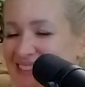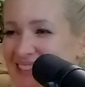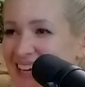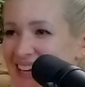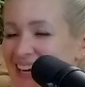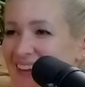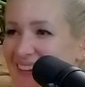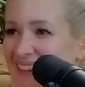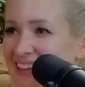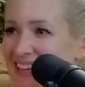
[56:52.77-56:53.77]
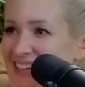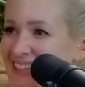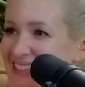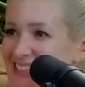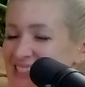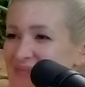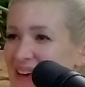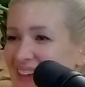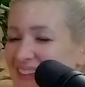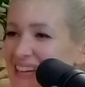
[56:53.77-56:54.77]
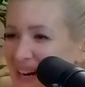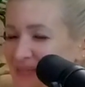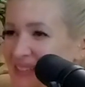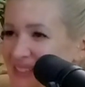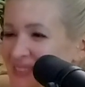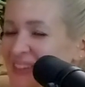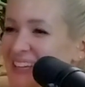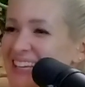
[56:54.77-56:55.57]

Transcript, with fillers: not healthy. It's maladaptive.